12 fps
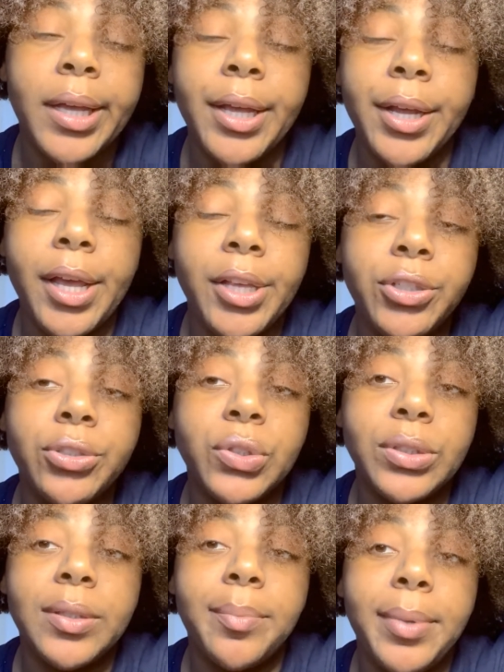Anger issues
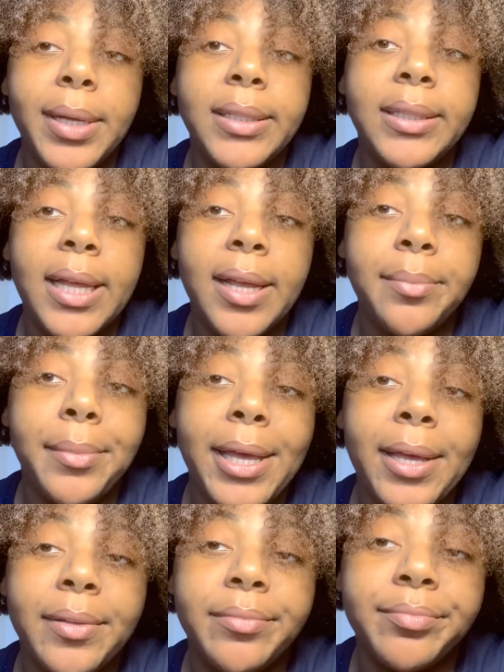is a big thing,
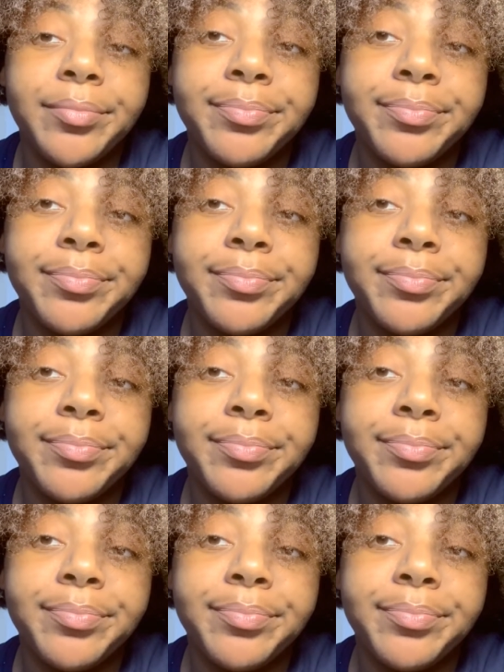man.